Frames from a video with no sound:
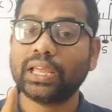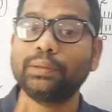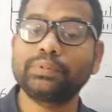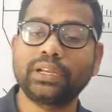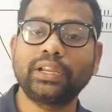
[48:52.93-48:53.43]

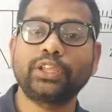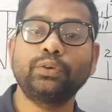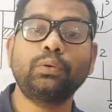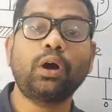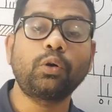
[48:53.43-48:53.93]
again I am telling
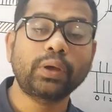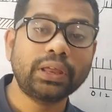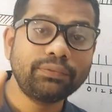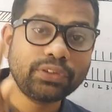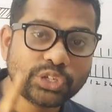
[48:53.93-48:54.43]
you how
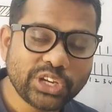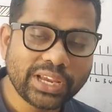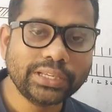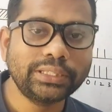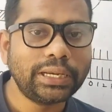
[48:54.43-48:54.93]
can we
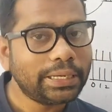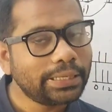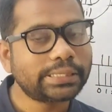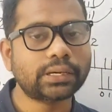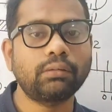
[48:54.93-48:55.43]
change the
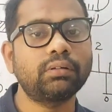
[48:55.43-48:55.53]
least